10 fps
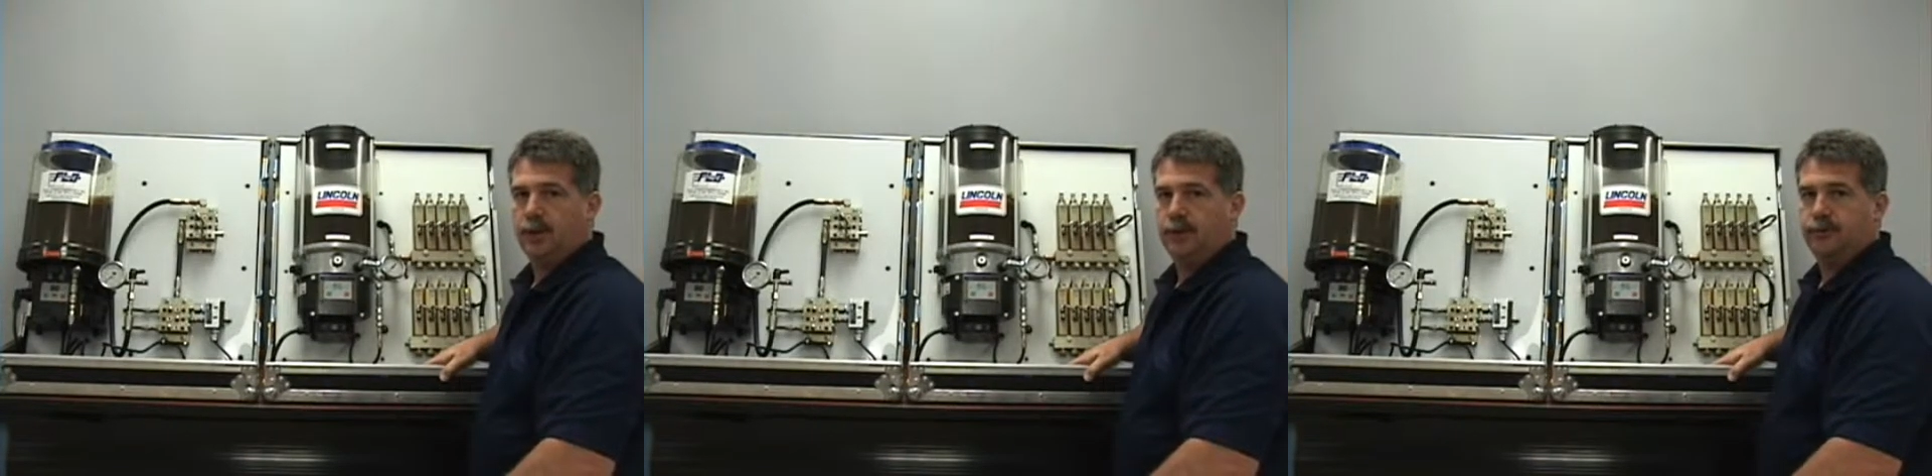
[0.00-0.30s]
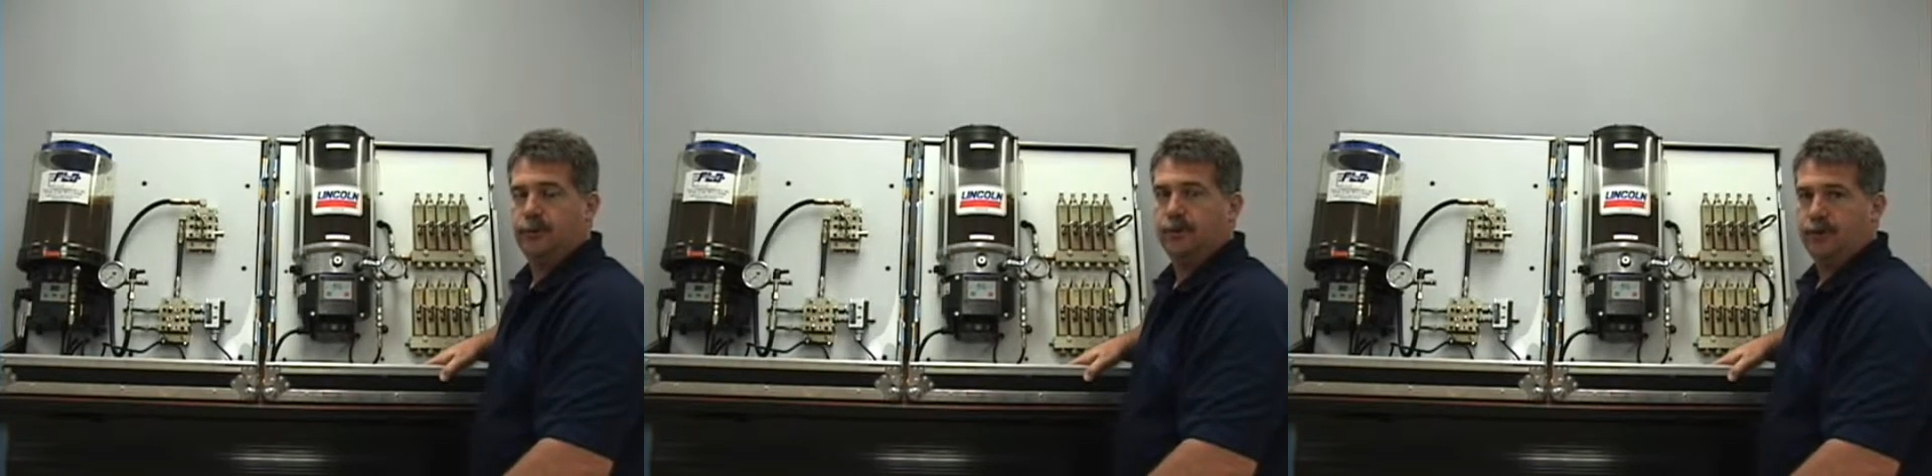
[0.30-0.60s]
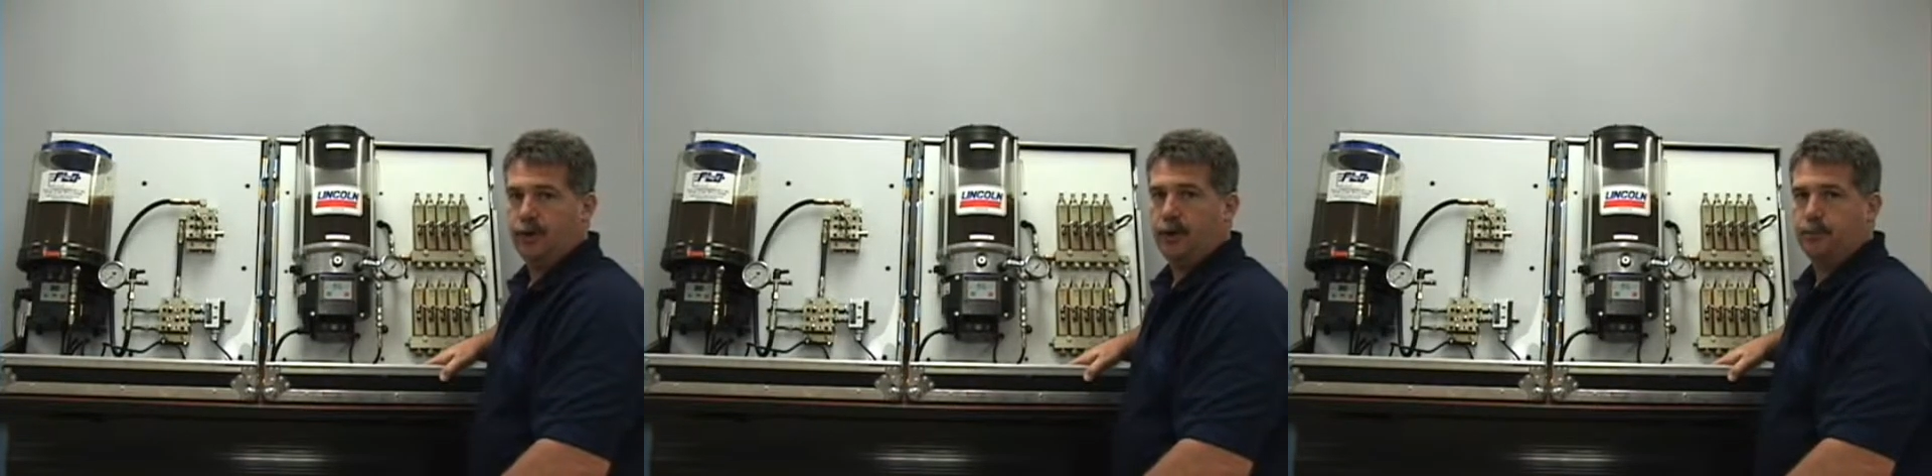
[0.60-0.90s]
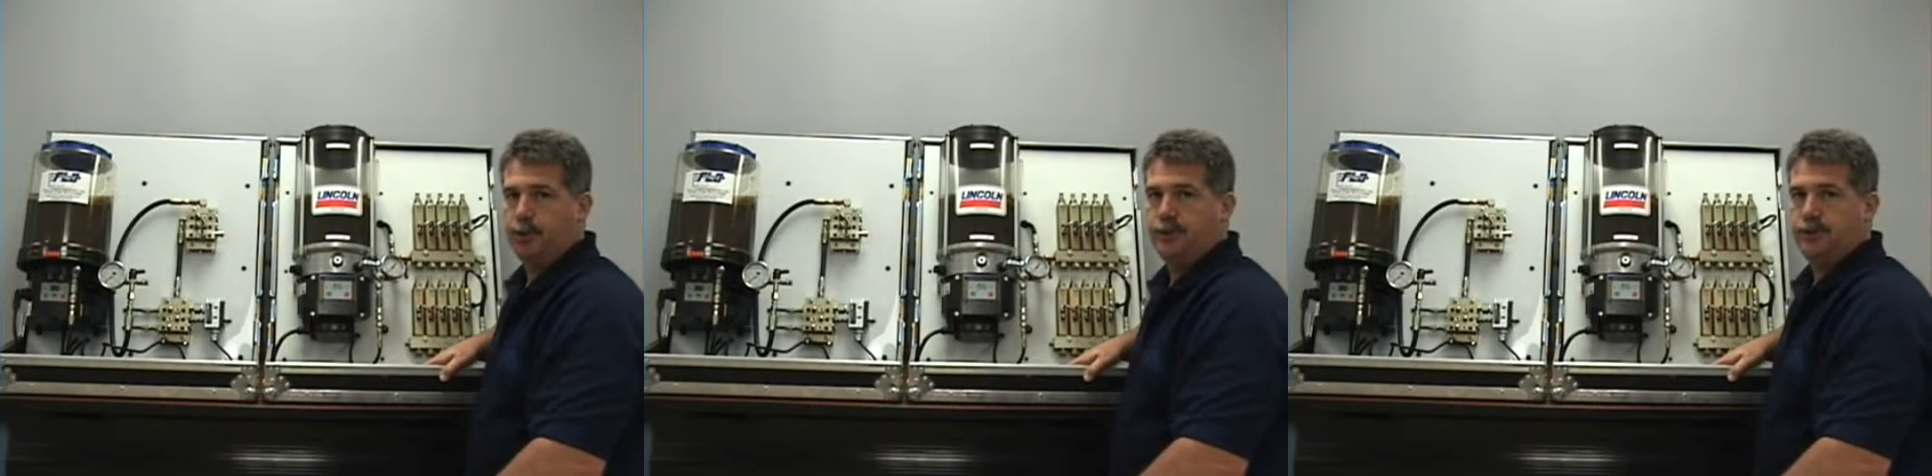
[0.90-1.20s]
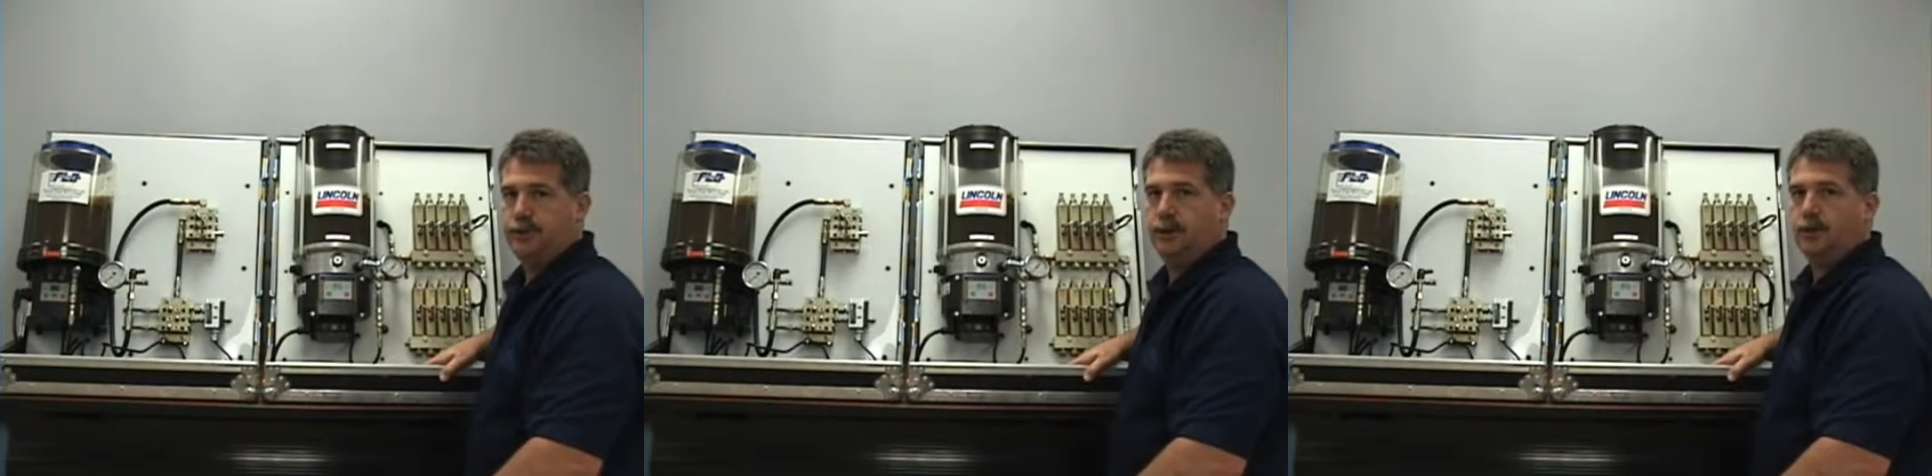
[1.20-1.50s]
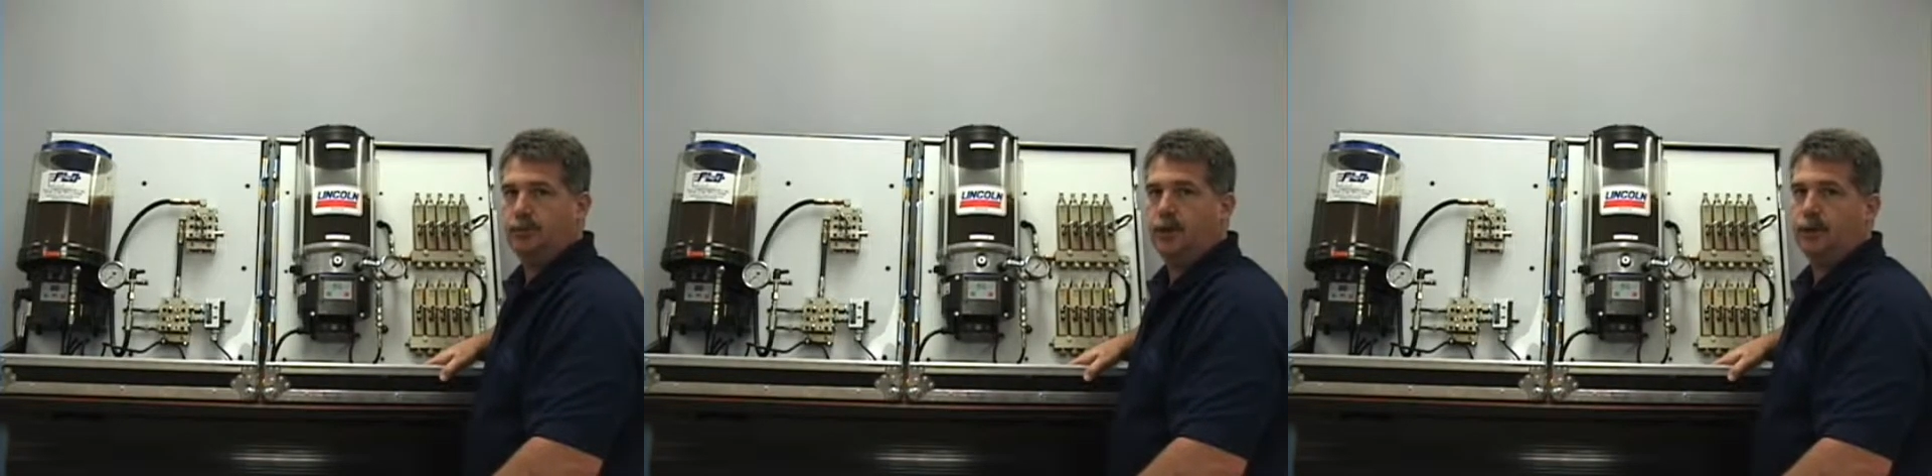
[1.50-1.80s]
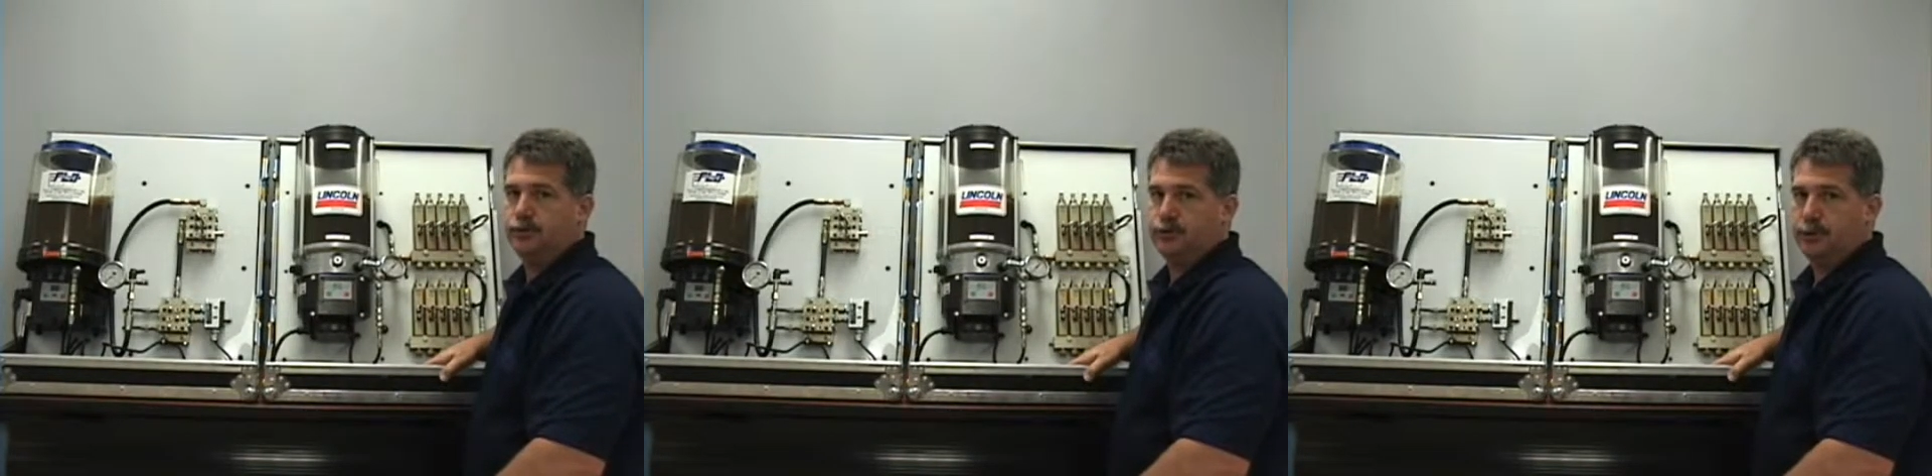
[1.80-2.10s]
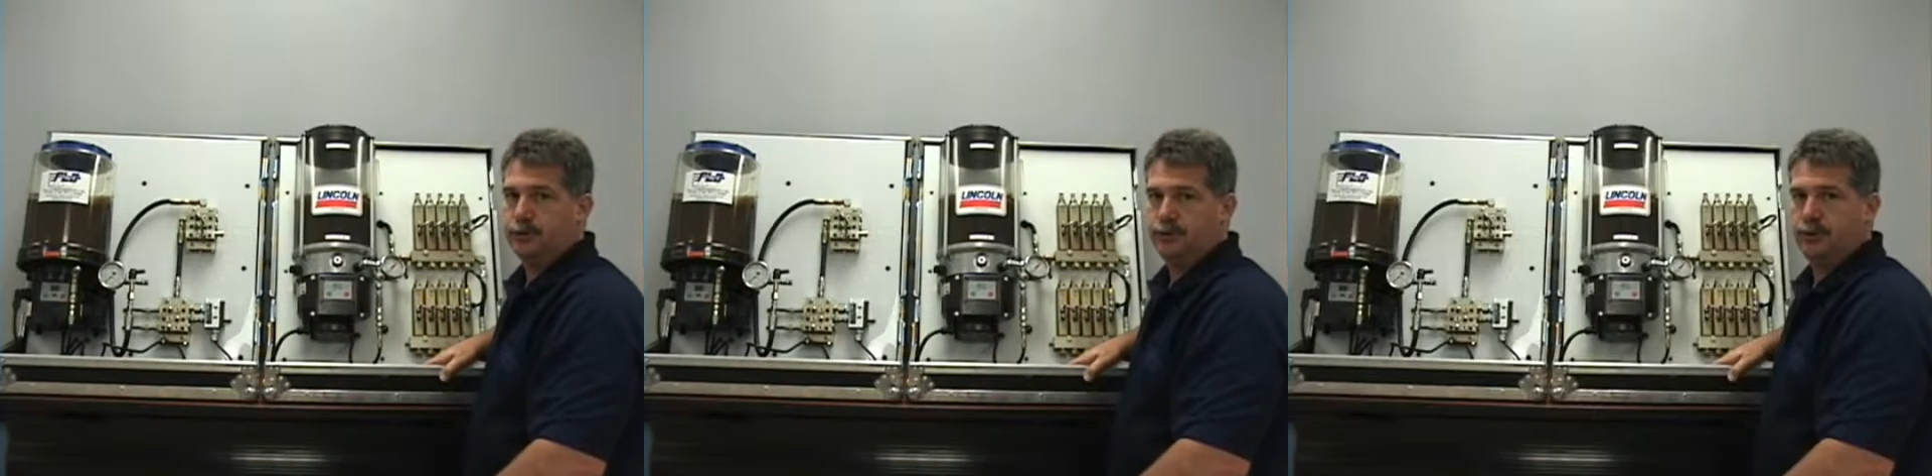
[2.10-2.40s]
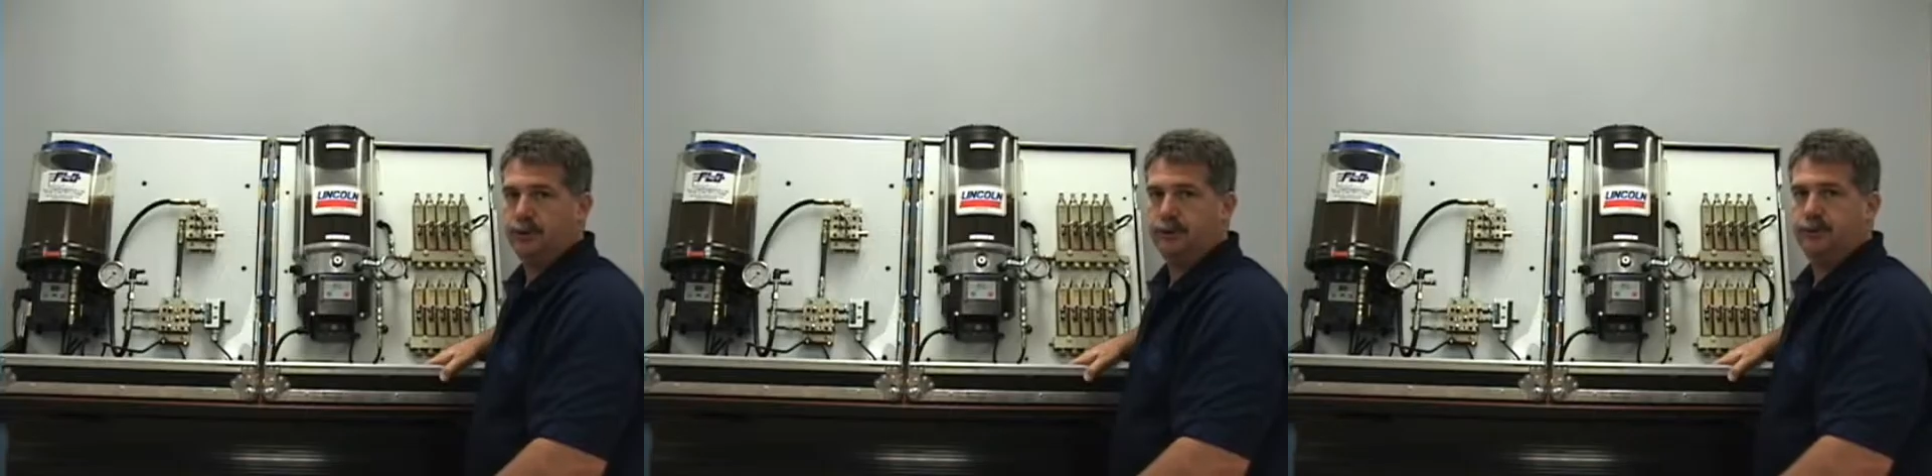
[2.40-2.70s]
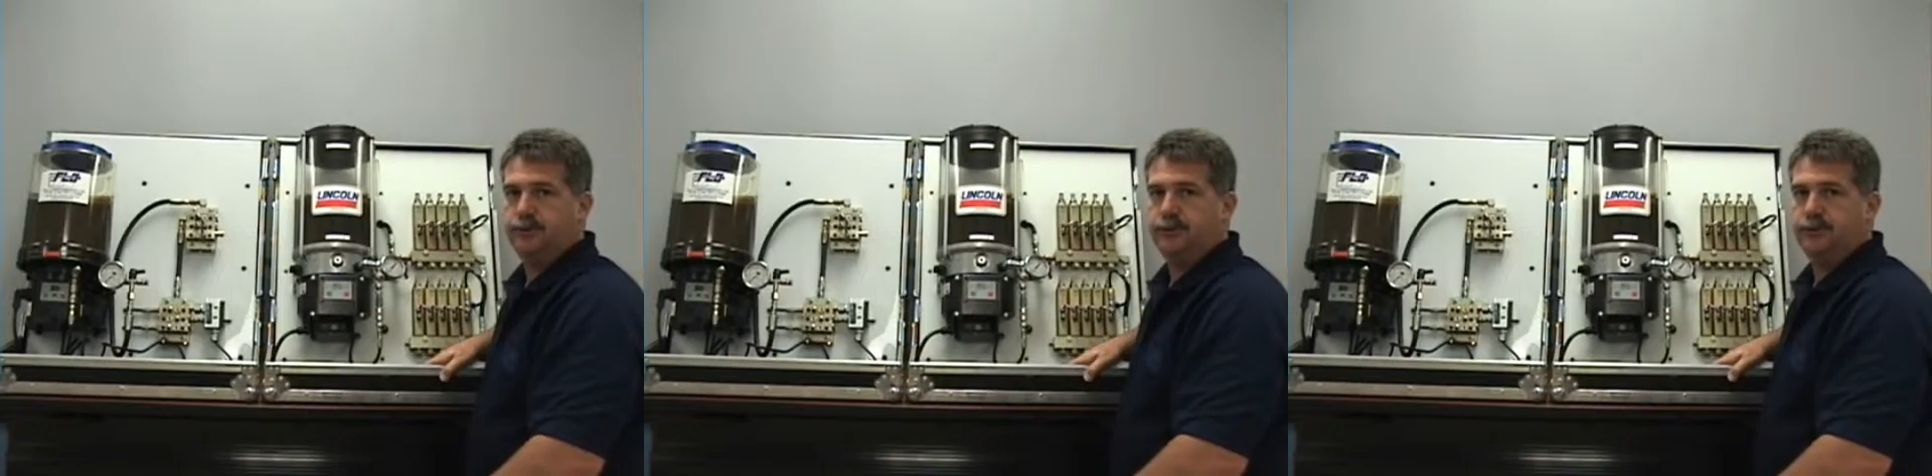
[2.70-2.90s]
as far as the operation as well as troubleshooting the lube